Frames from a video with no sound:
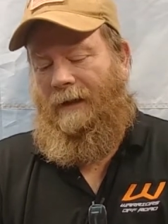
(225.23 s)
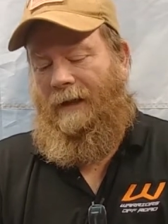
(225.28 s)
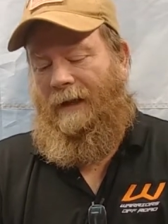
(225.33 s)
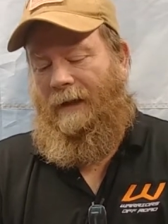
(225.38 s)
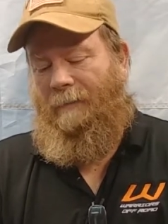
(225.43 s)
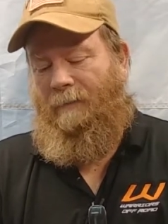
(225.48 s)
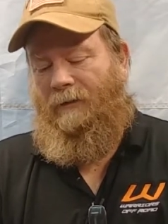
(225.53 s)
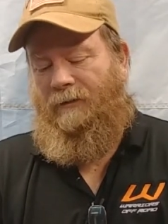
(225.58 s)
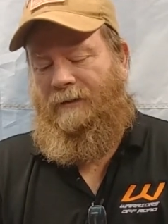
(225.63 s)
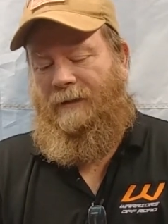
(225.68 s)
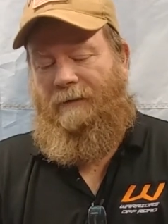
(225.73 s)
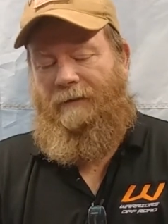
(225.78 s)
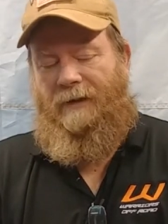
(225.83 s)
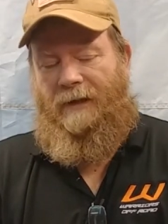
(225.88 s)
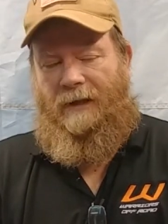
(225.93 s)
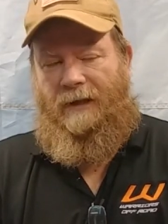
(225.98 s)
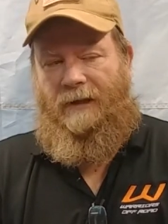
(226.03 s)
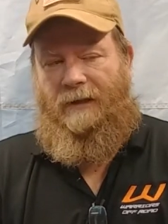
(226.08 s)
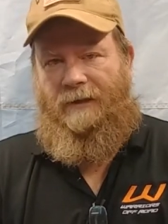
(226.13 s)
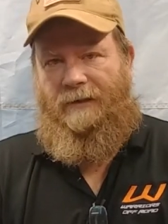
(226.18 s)
And most
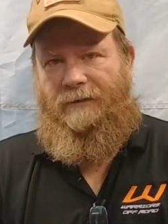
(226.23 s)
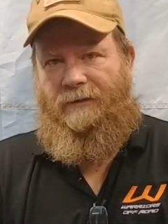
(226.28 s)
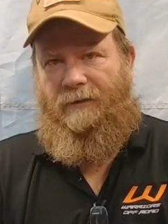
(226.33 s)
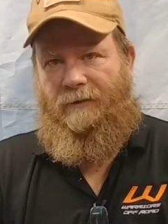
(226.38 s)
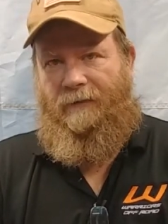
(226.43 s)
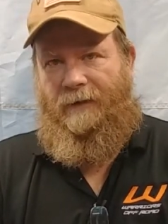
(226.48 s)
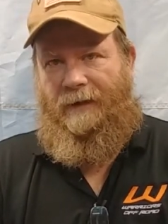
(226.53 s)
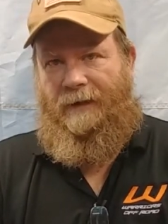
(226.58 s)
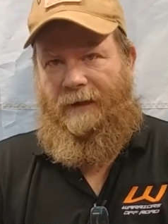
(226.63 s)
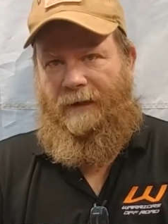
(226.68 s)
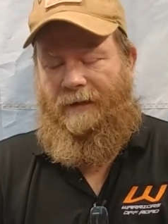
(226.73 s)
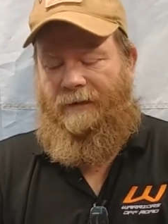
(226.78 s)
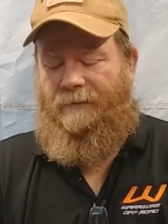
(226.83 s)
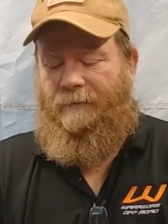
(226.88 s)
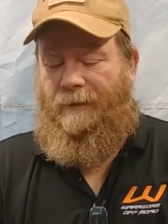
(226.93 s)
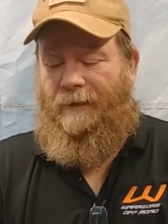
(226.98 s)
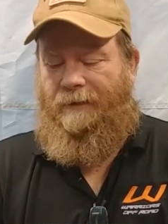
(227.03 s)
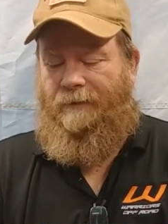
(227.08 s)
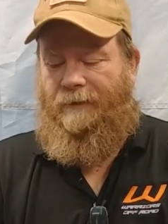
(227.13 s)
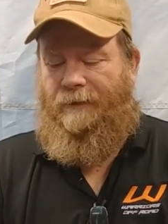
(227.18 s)
everything on this you'll find out is
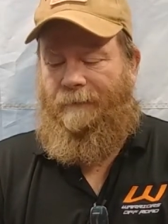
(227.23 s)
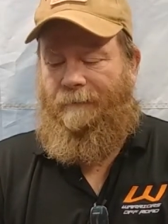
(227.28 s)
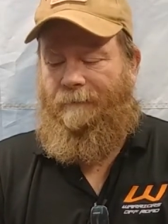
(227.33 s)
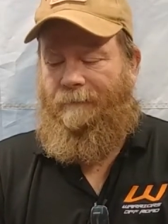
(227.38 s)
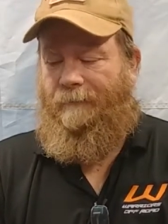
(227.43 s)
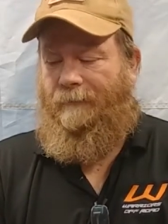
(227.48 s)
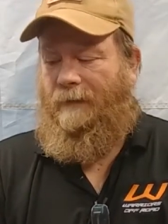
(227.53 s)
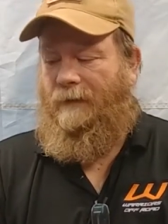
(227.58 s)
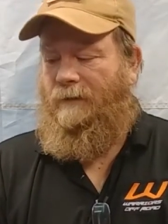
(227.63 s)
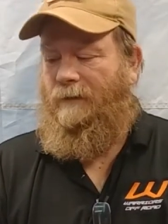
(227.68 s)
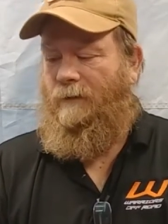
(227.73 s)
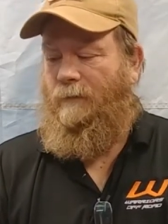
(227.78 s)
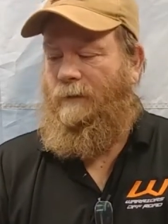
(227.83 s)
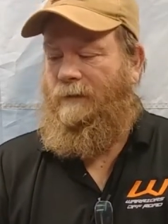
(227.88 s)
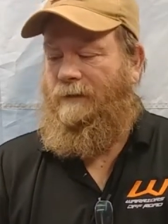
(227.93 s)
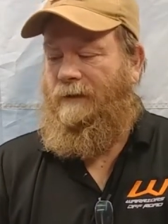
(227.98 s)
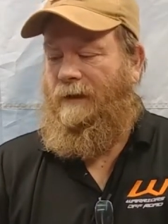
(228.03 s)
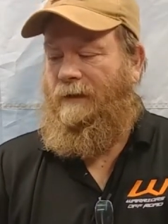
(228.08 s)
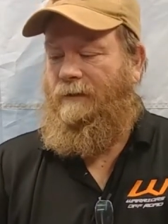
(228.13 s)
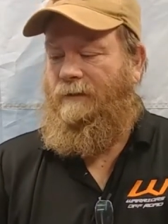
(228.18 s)
metric. So
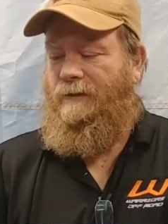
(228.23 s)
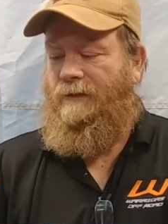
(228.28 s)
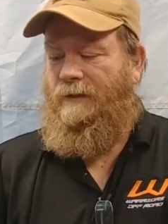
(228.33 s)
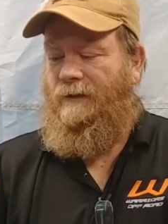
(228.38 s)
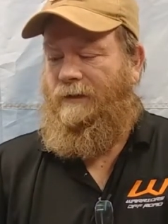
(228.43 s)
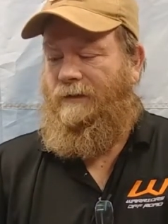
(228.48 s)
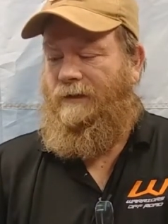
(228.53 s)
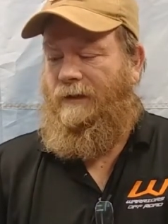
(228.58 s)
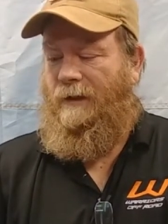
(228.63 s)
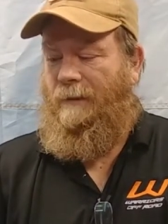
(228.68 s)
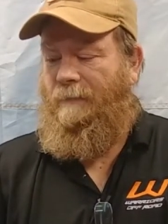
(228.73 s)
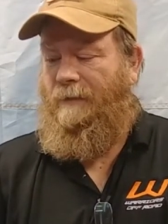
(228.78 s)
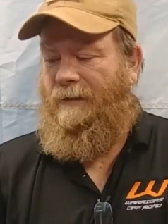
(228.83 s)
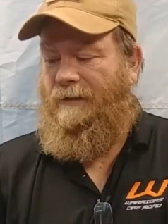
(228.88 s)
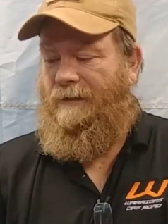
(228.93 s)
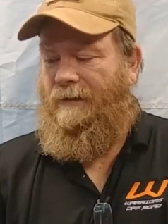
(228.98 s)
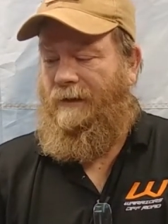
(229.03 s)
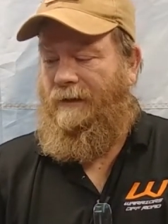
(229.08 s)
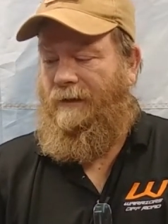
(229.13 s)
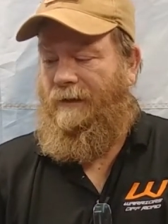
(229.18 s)
once I loosen the jam
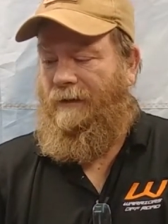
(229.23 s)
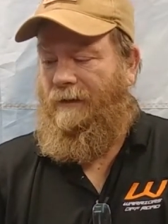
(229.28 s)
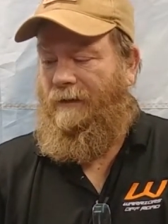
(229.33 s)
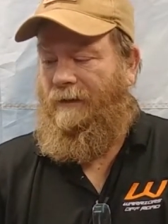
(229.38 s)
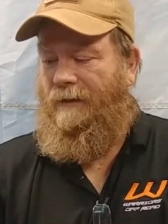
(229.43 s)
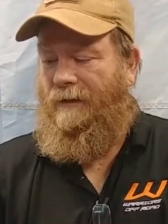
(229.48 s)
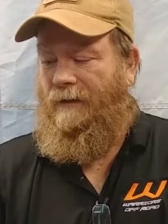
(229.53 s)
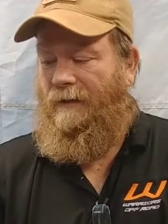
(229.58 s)
nuts on here,